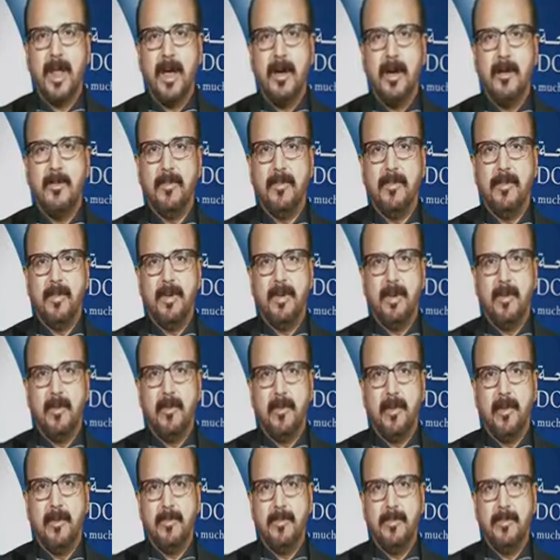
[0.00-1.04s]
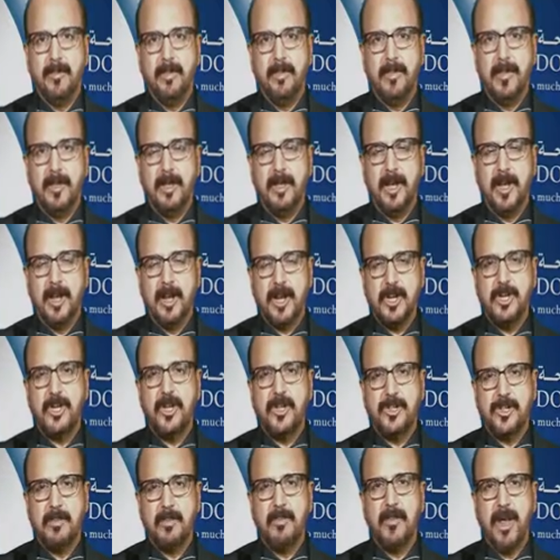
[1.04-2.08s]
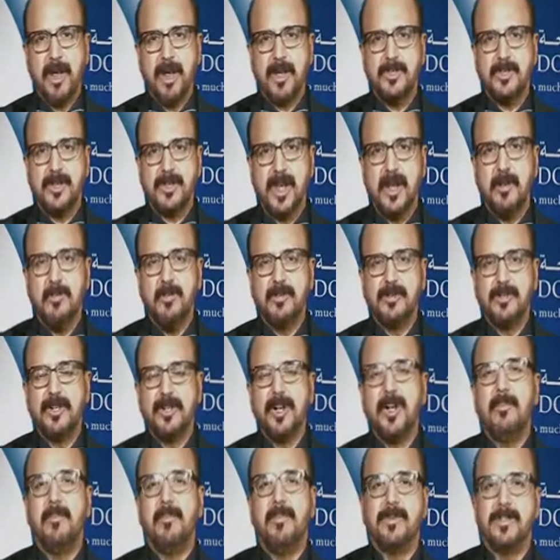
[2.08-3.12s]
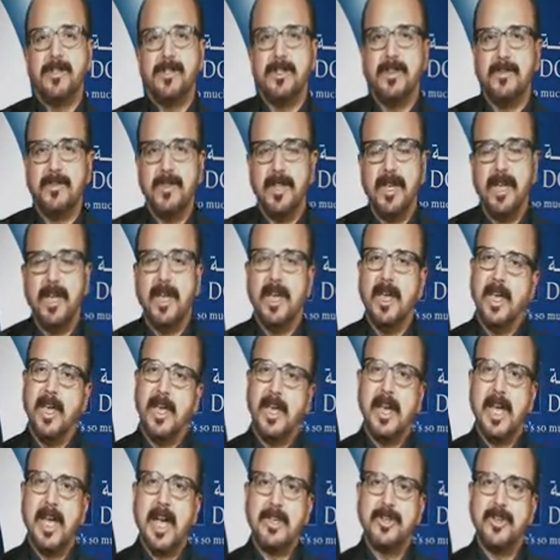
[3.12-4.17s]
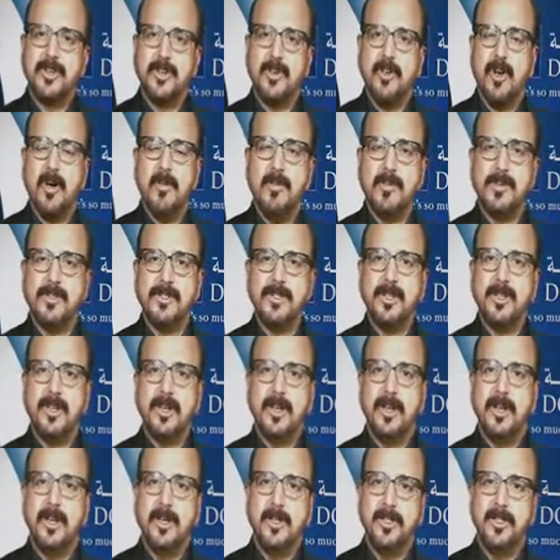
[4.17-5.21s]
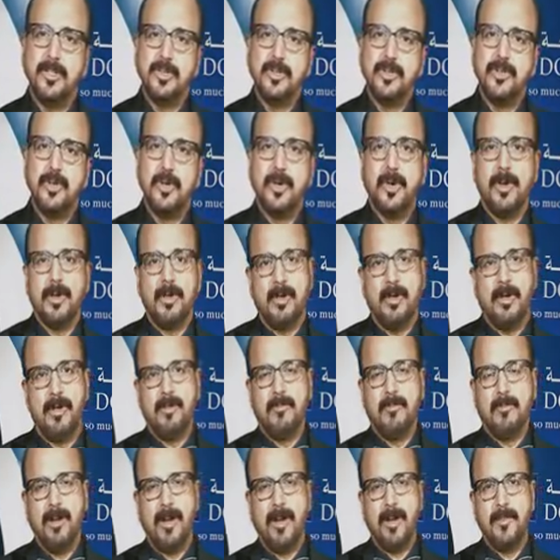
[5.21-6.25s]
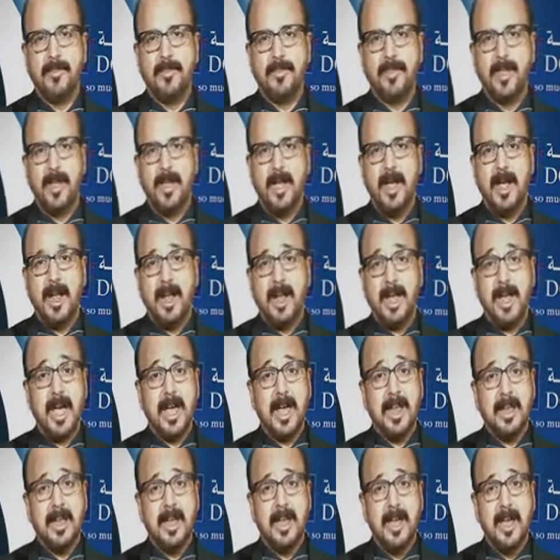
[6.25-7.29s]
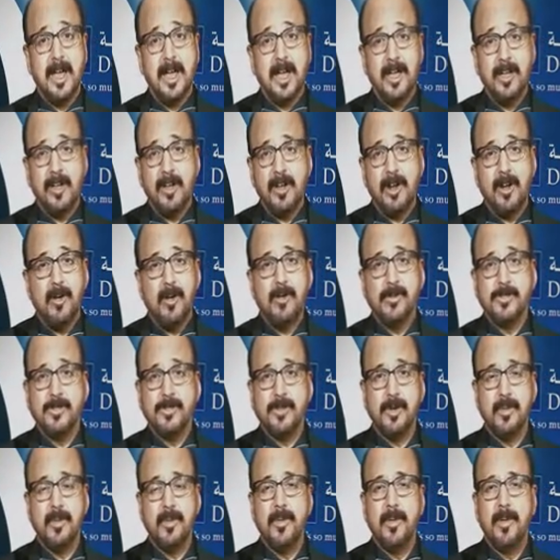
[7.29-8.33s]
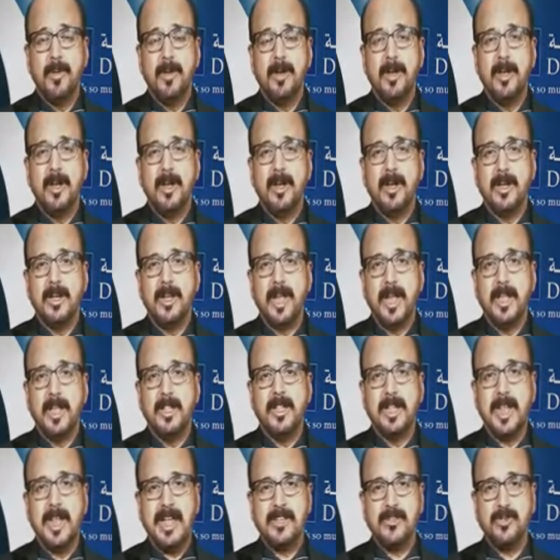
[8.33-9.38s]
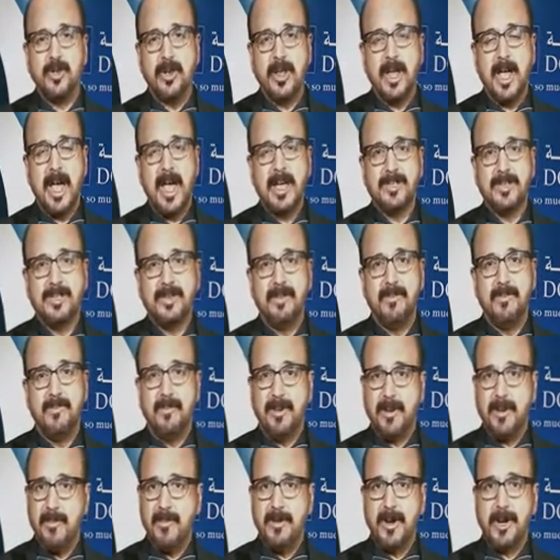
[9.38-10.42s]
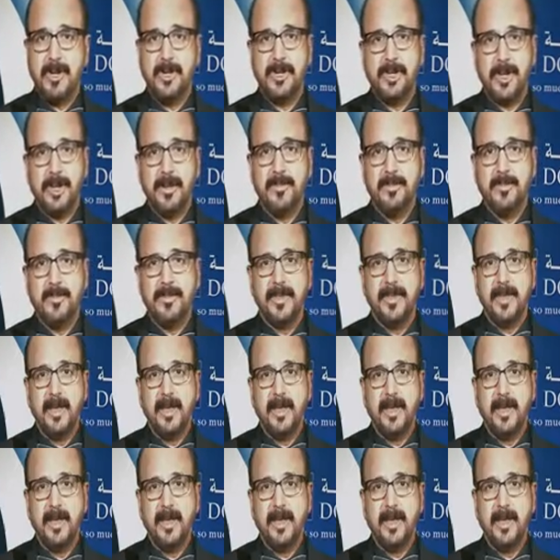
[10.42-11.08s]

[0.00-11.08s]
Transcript: Now, the Russia supplies almost 30% of the gas requirements through Ukraine. And again, Ukraine also taking the natural gas from Russia.